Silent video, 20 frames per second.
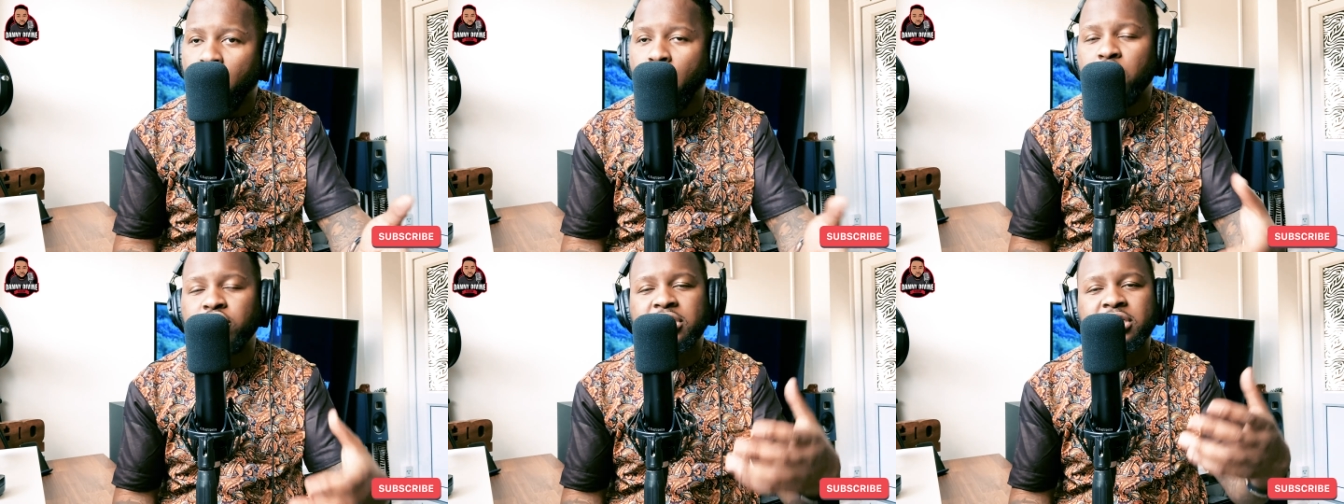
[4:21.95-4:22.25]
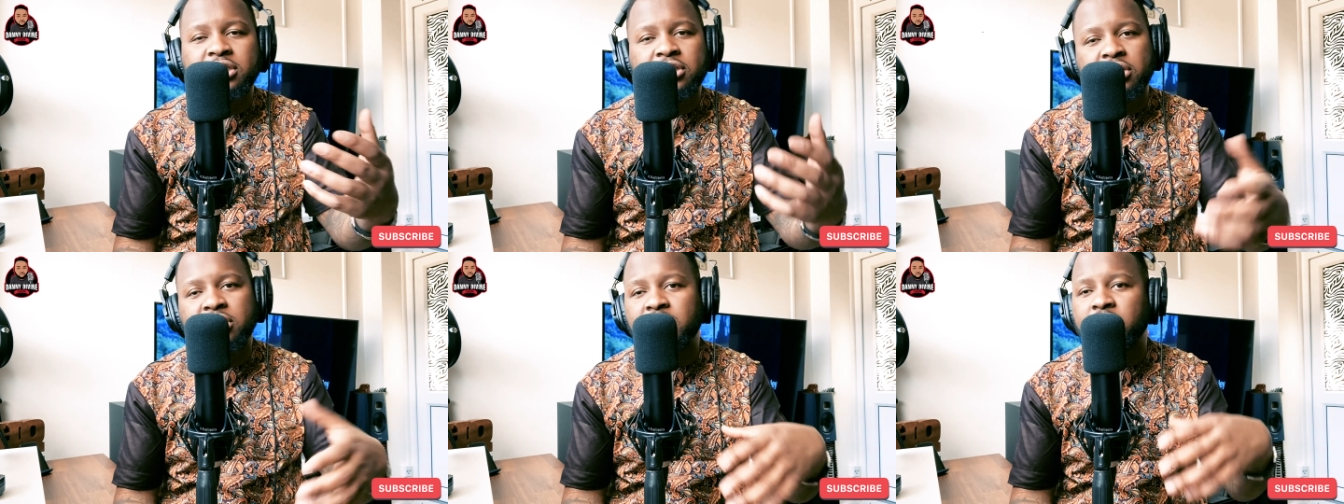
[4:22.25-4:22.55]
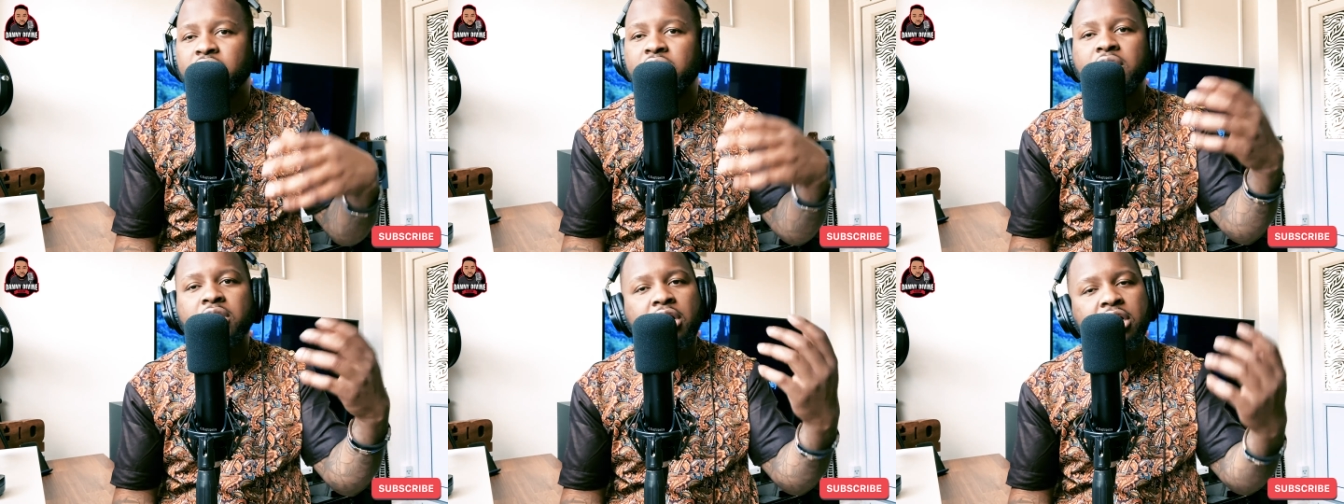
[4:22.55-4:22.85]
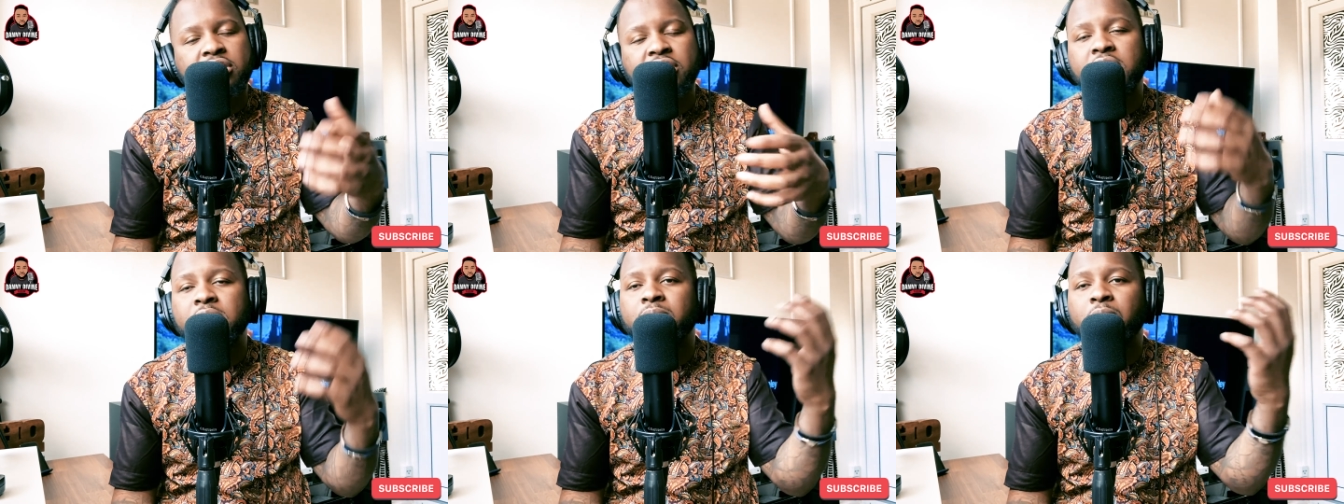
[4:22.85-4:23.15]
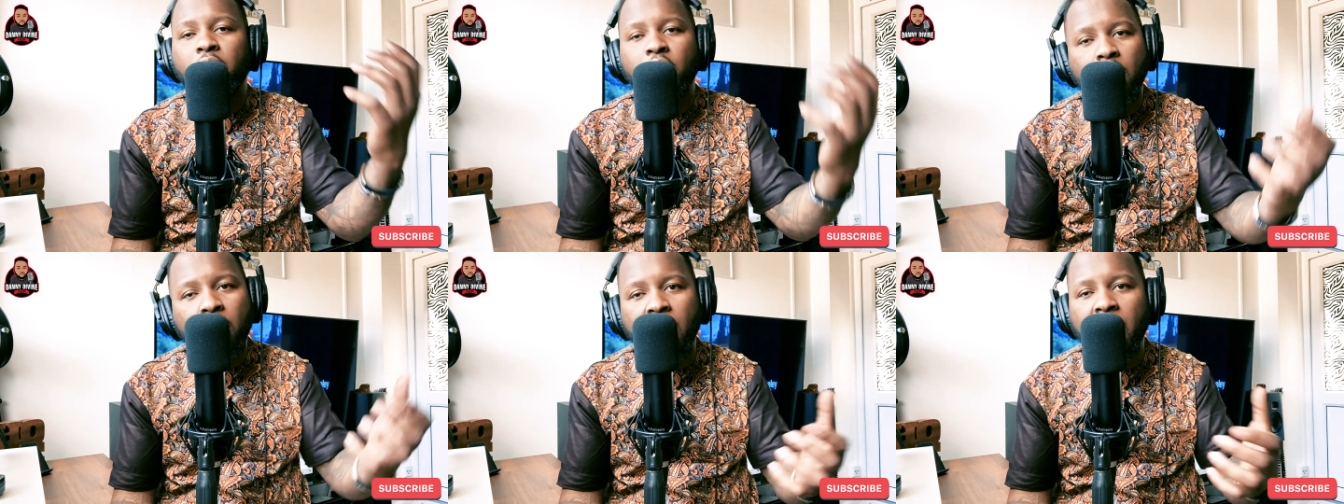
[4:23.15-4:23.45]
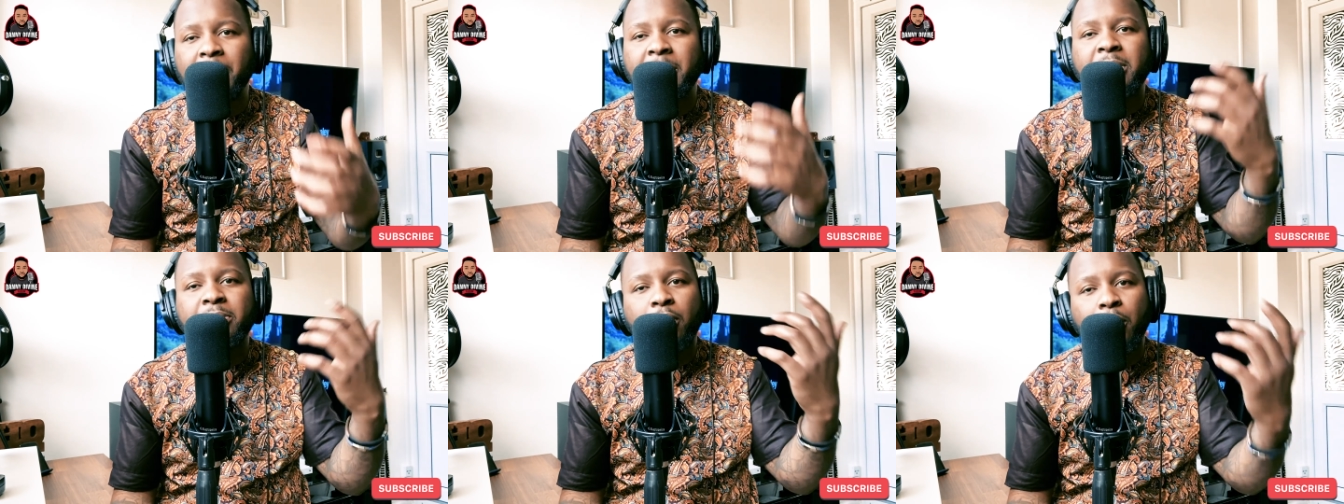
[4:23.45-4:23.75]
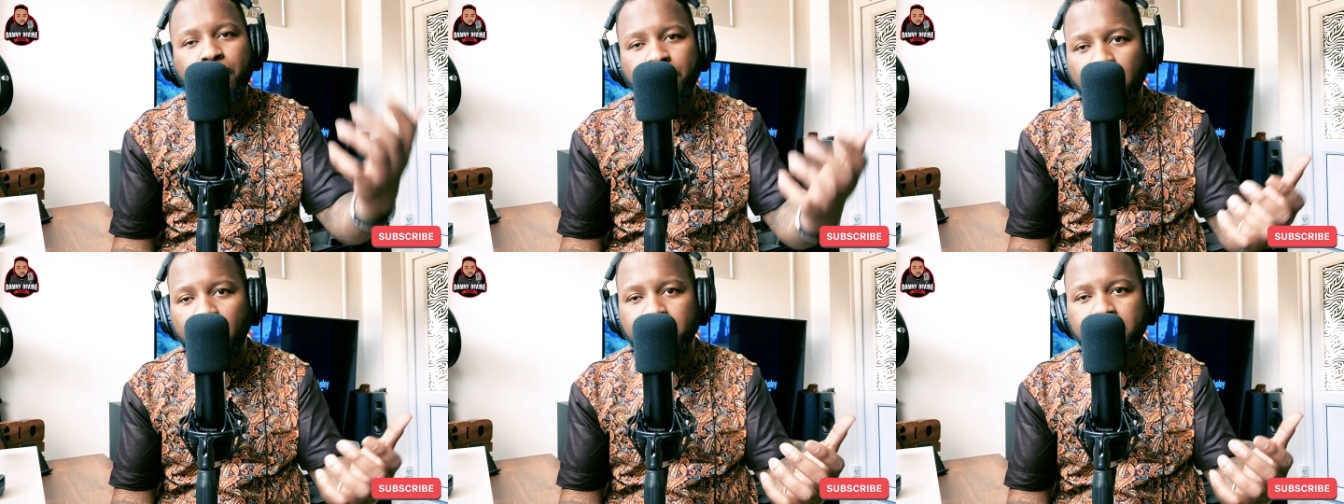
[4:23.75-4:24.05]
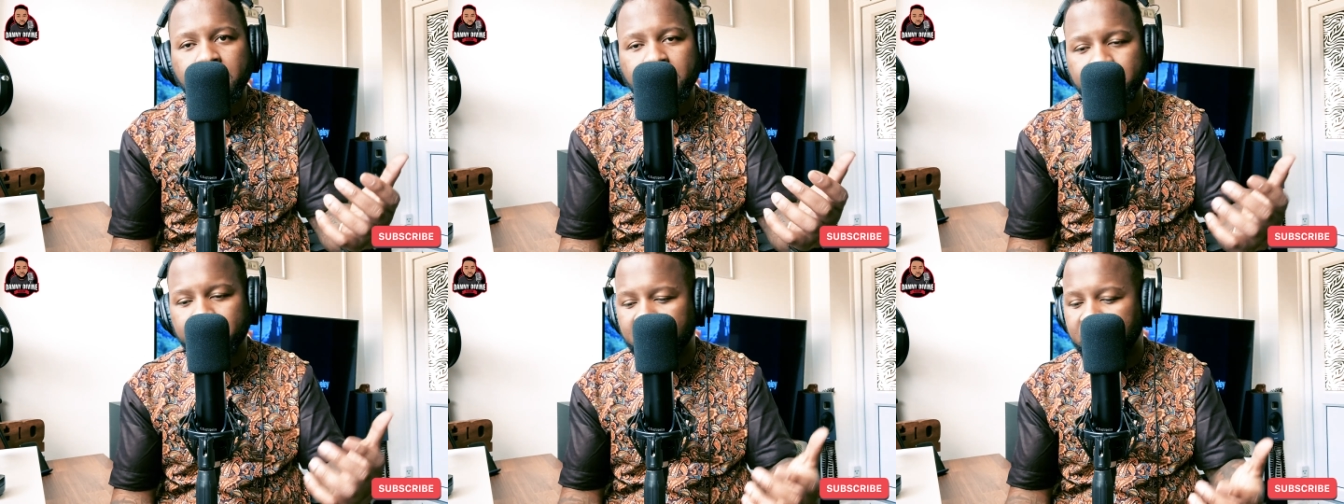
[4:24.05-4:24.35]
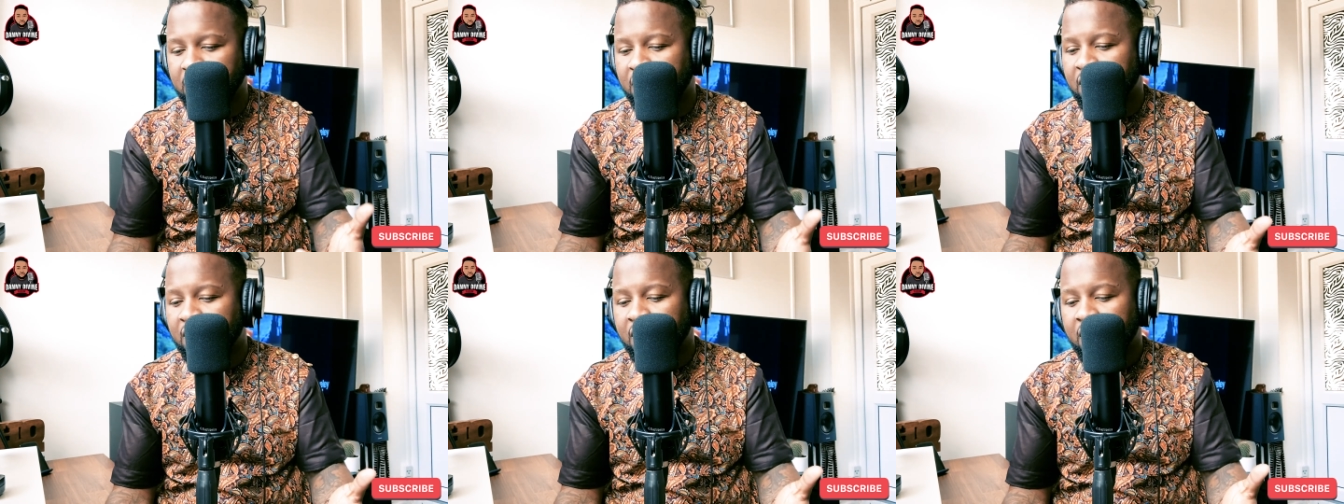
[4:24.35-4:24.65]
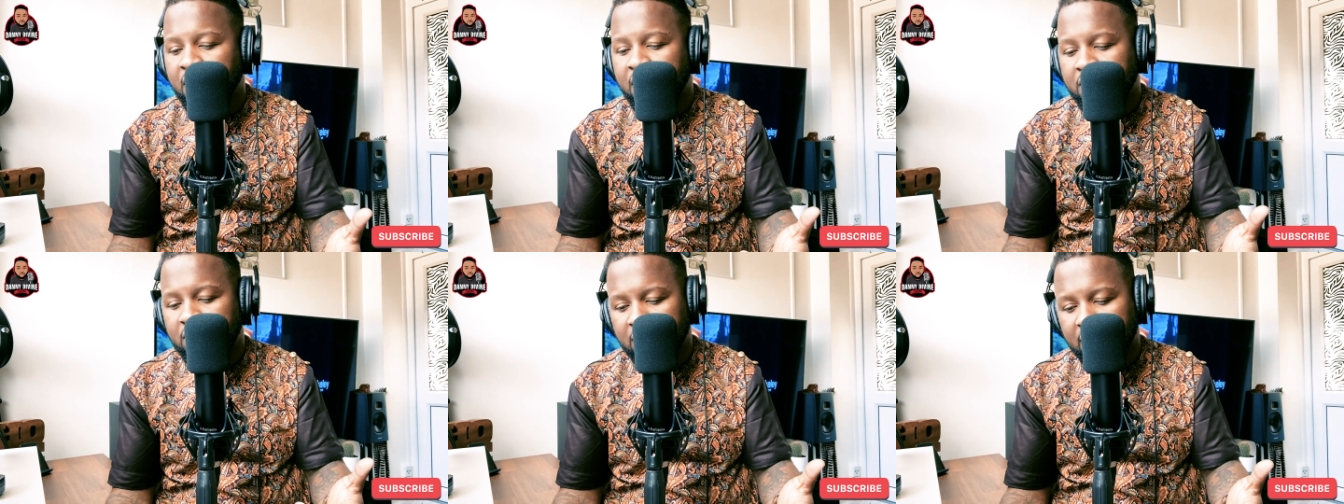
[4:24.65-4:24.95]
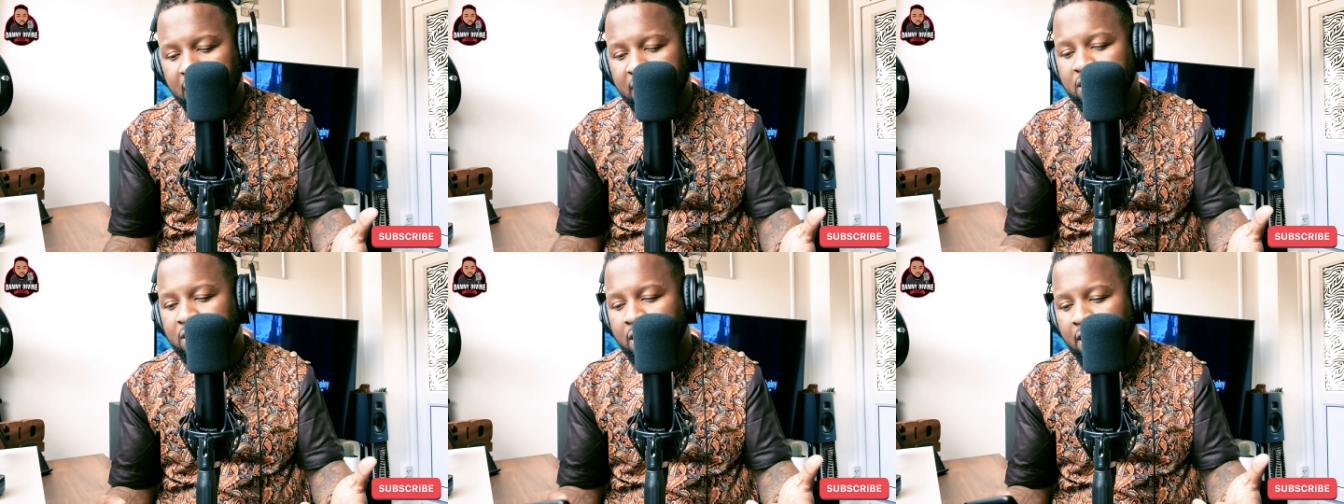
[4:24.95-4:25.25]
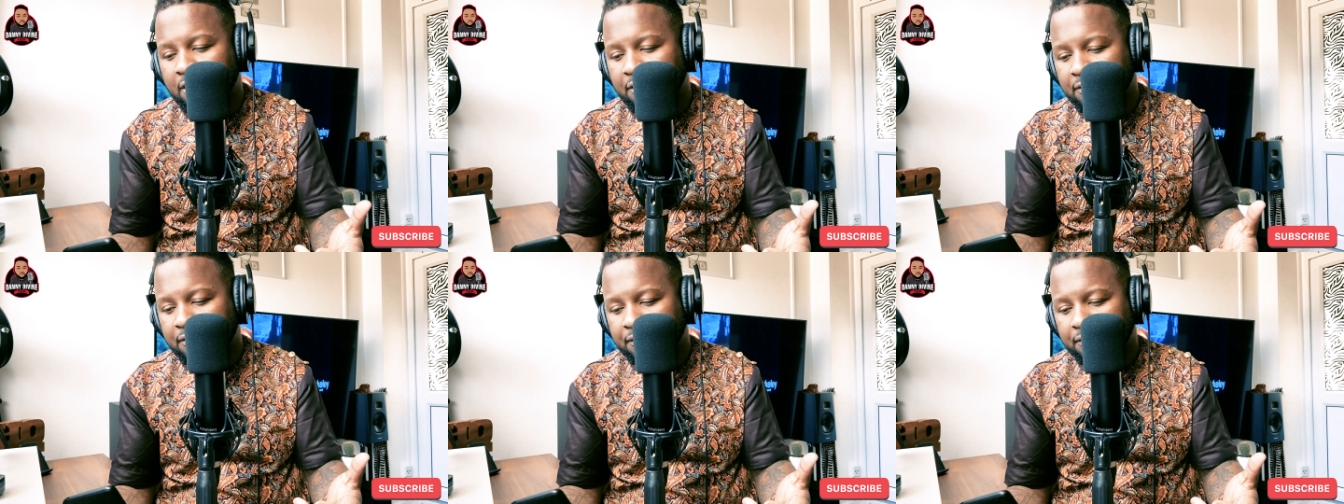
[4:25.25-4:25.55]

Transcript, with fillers: or is it just going to cause us more harm and more problems? Let's go.